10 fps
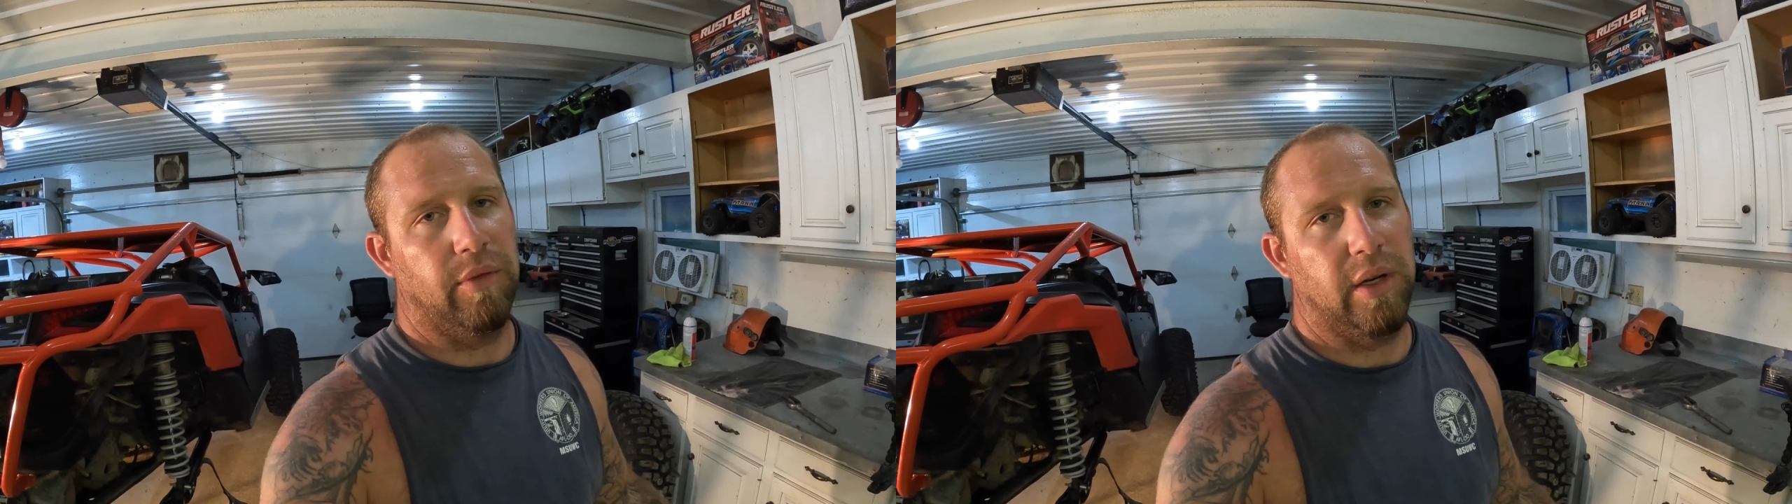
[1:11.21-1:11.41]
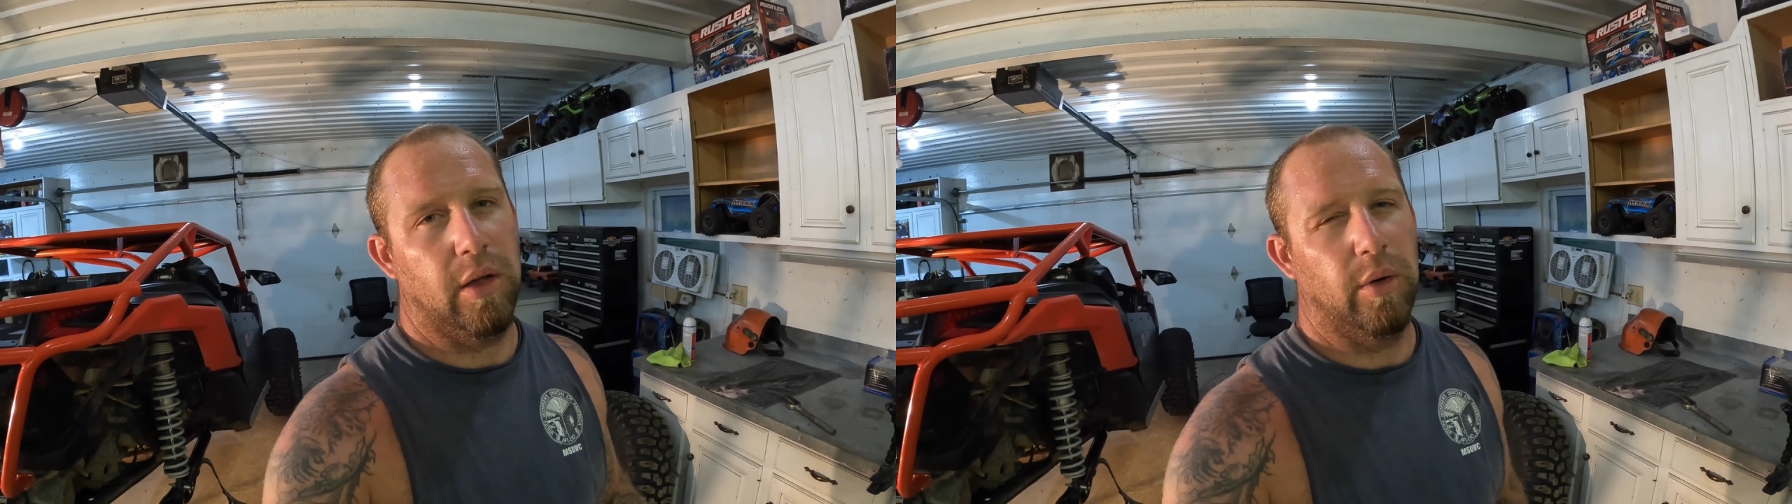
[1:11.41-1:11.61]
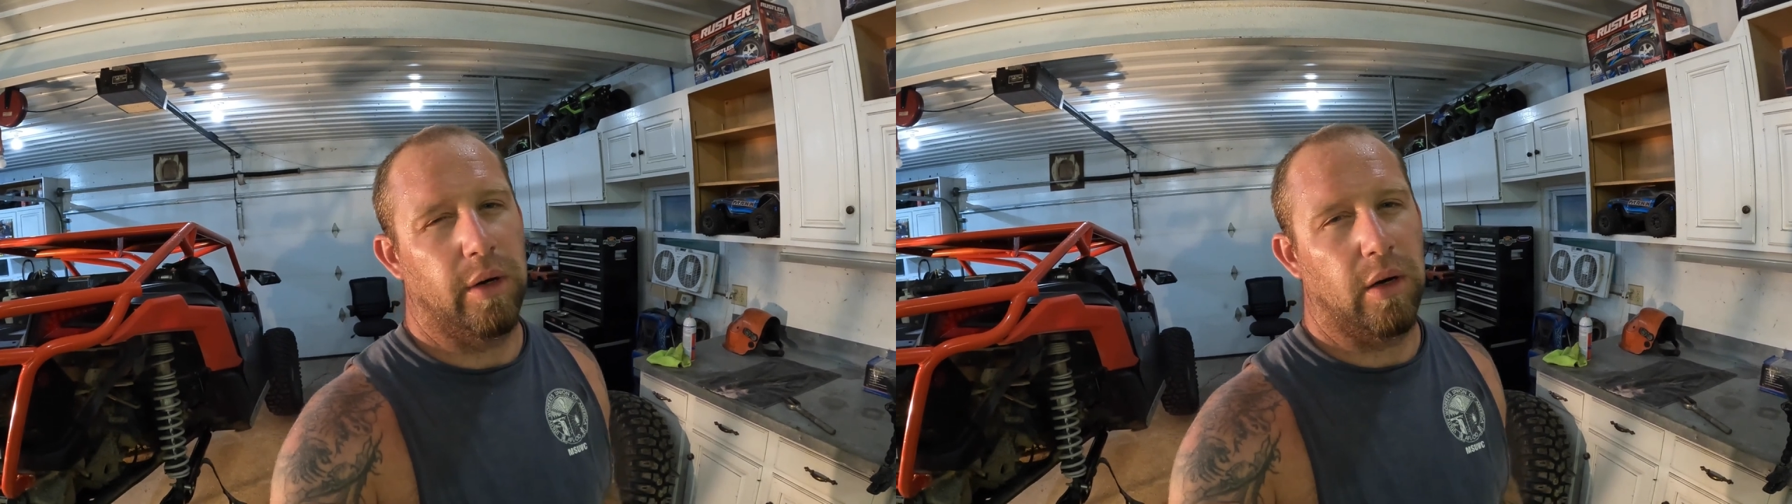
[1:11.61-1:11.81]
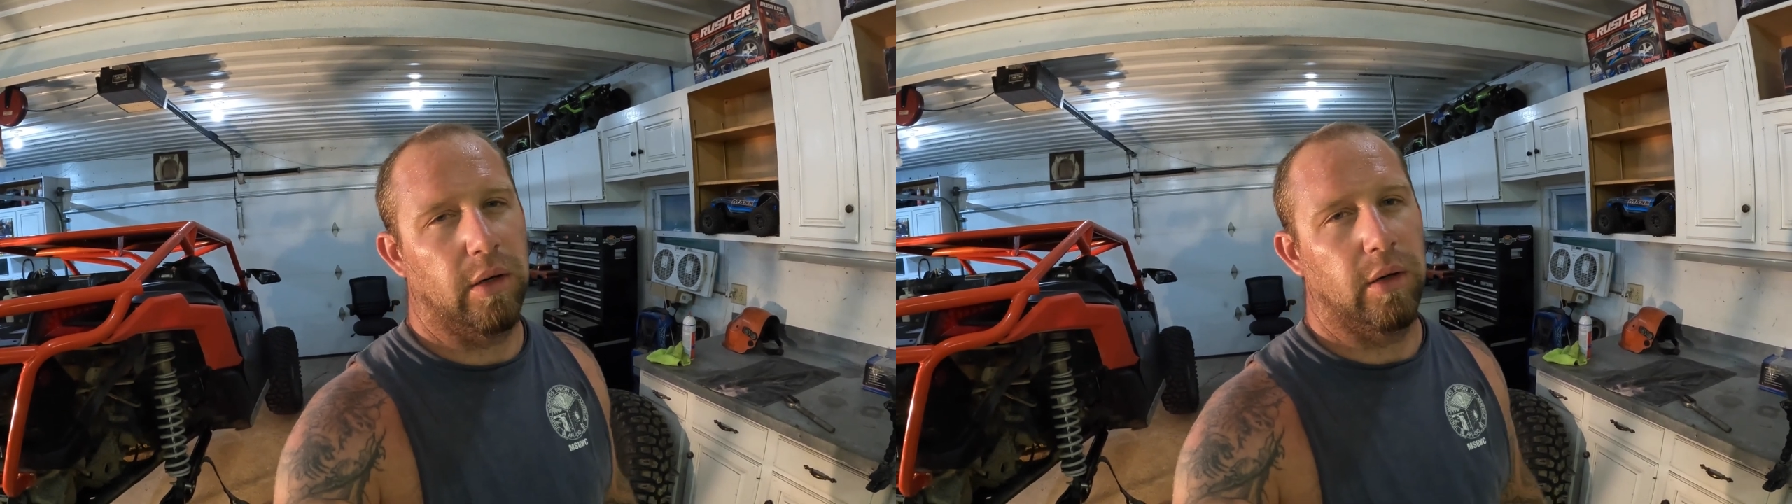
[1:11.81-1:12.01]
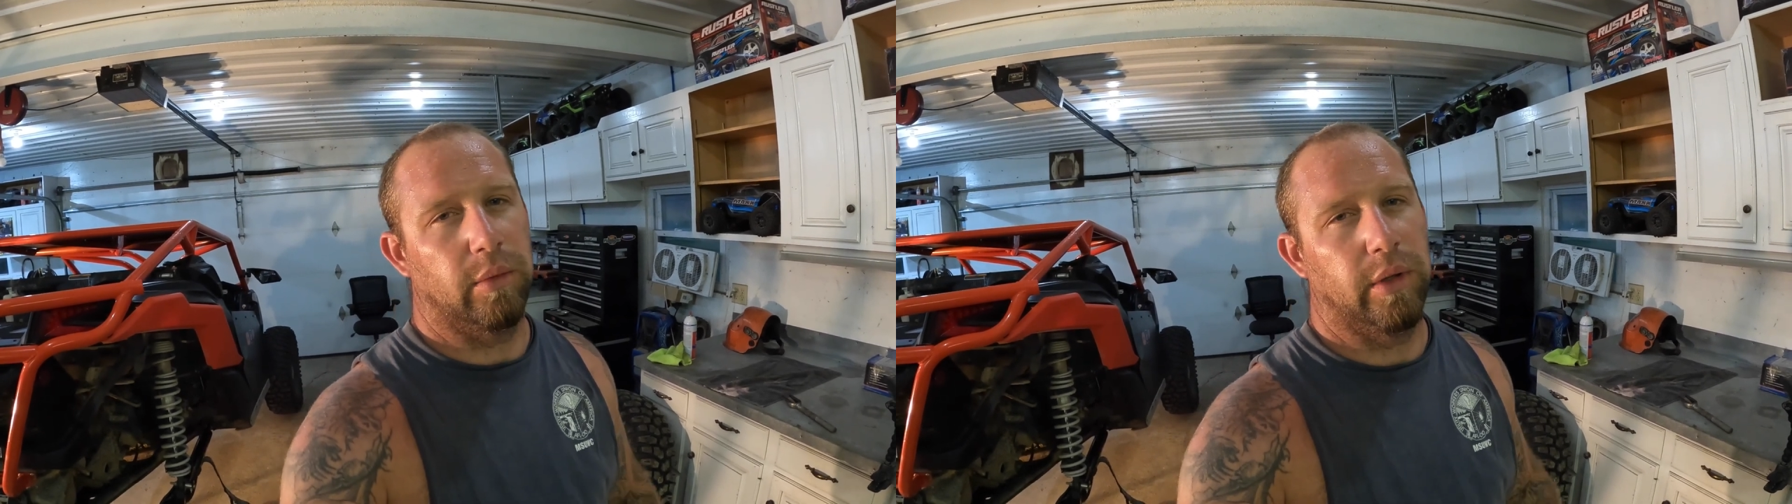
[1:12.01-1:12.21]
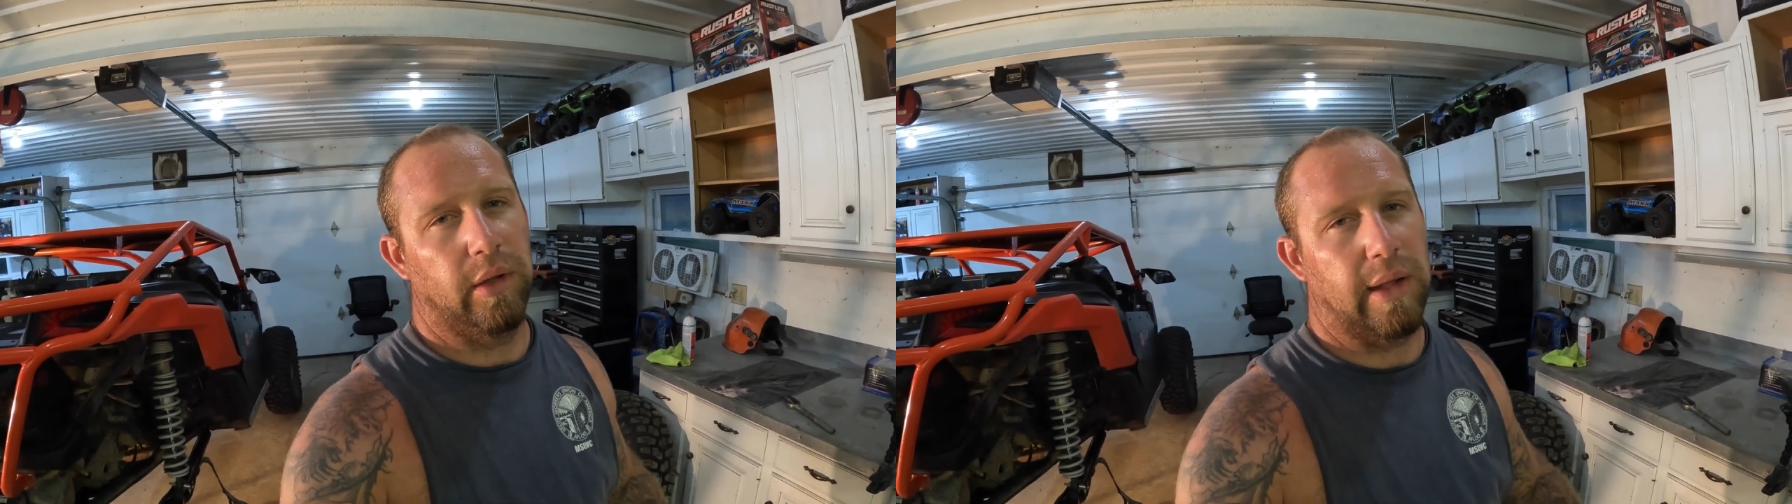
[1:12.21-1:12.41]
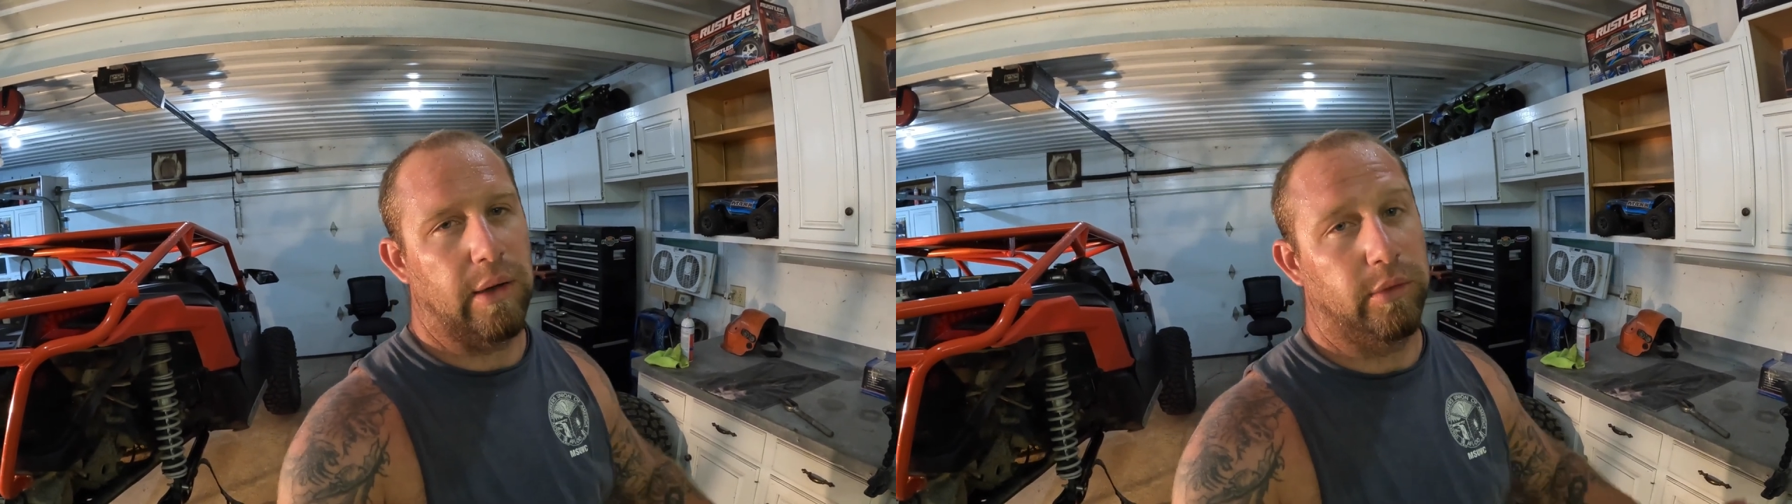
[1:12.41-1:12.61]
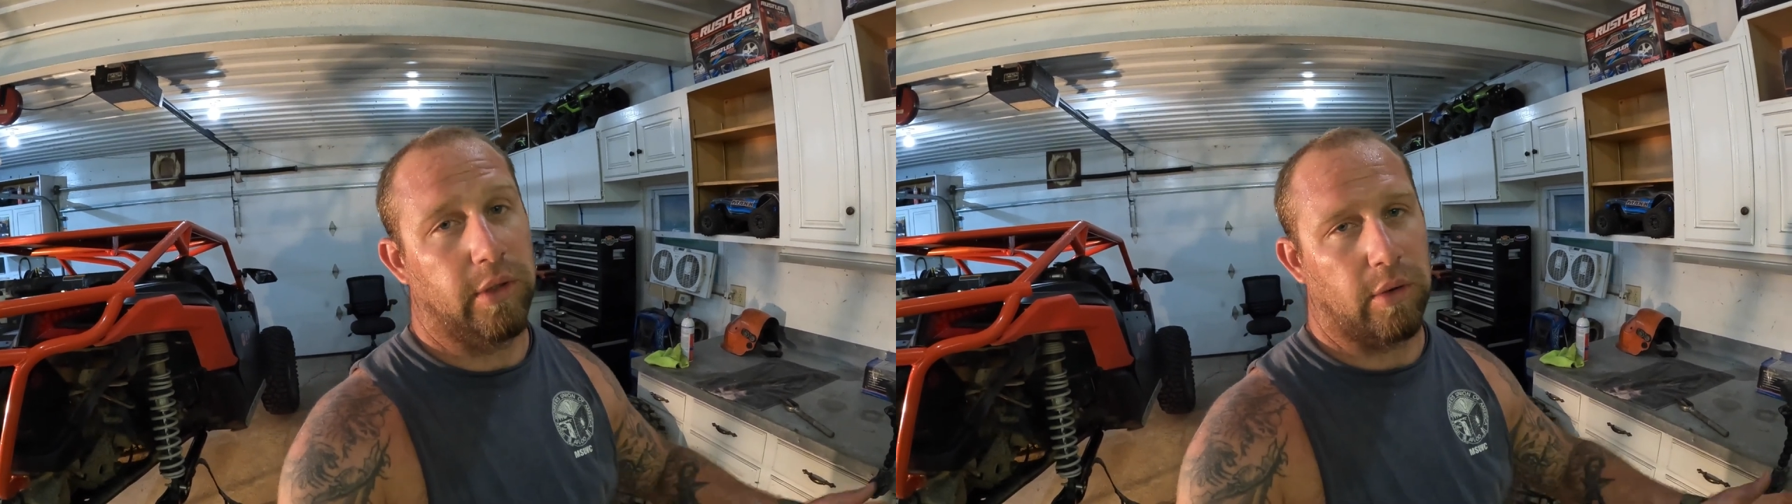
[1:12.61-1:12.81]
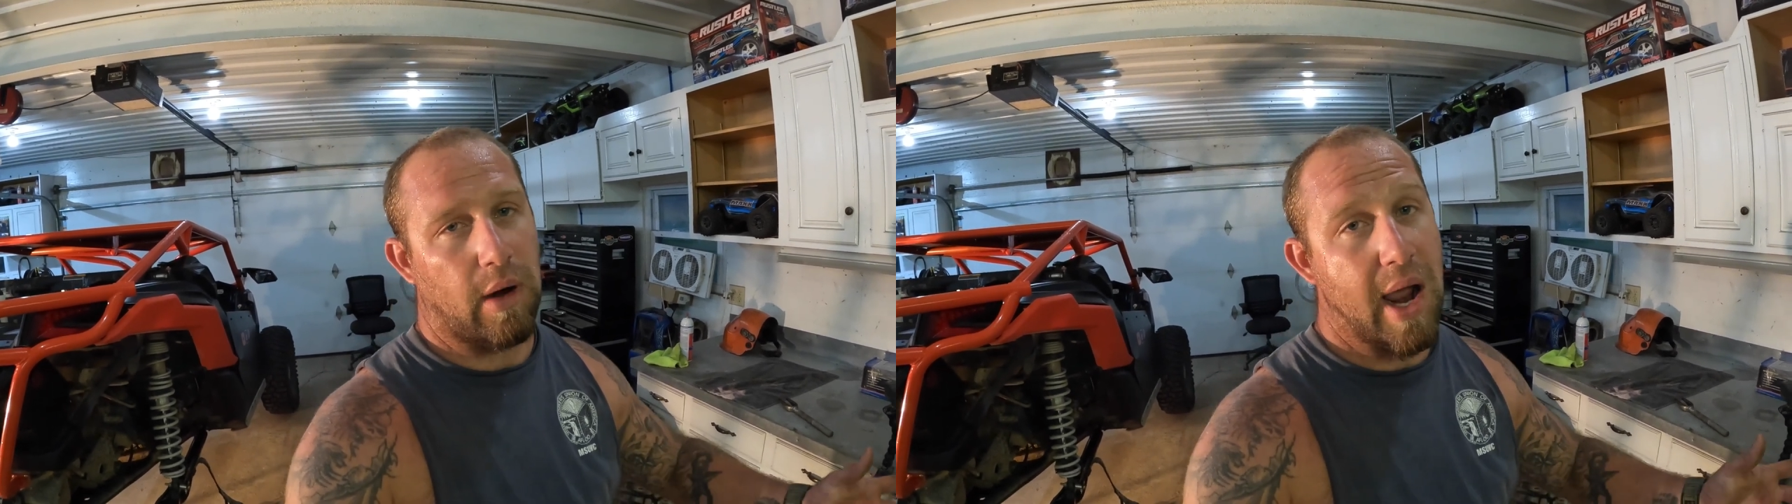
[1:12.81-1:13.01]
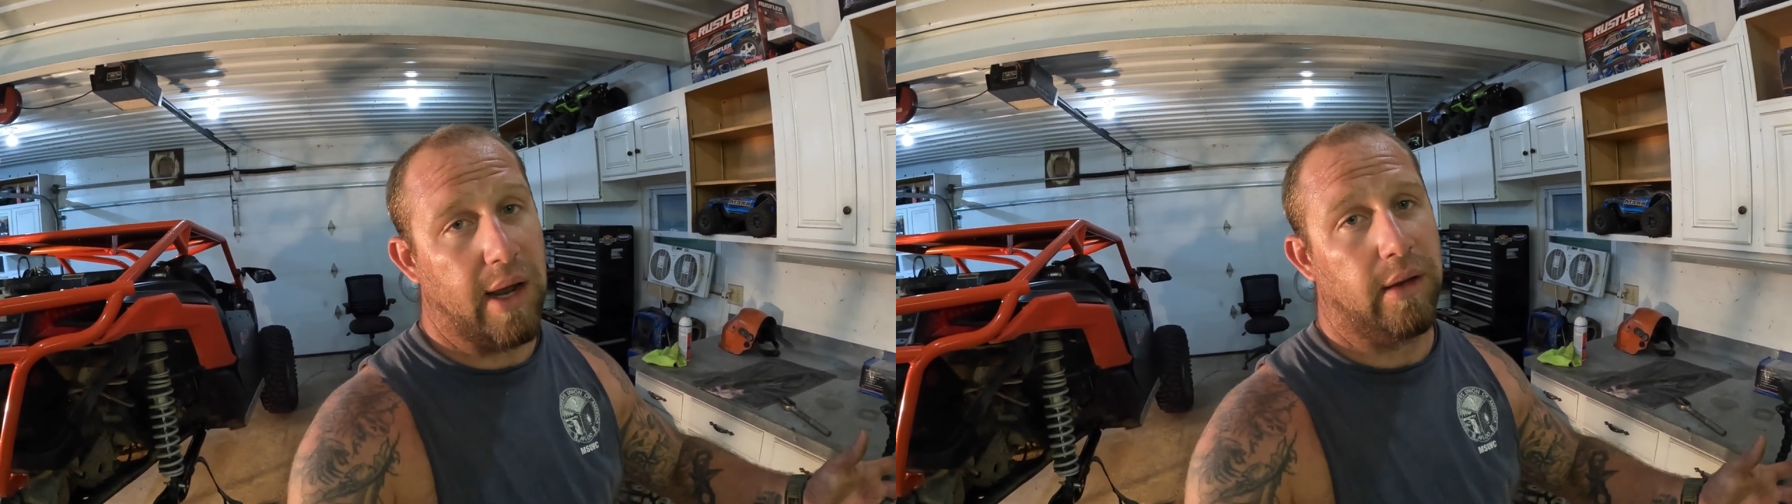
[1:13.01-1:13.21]
the video and heard a really loud
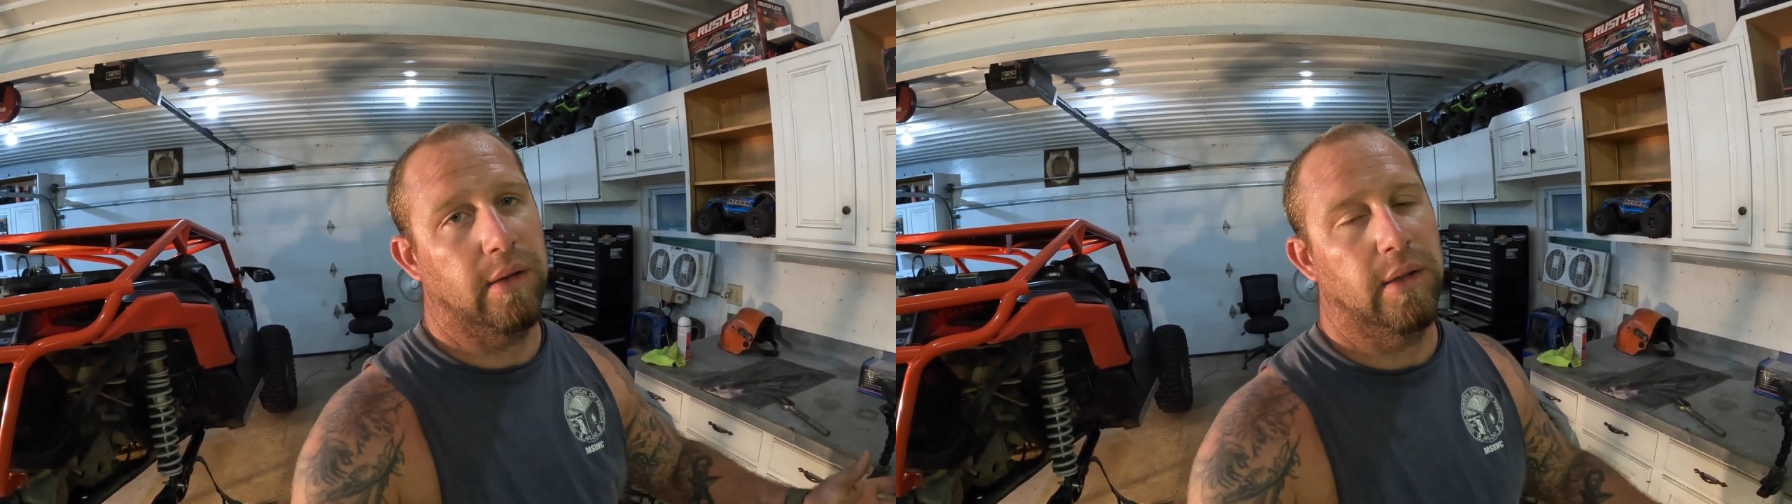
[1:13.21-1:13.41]
crack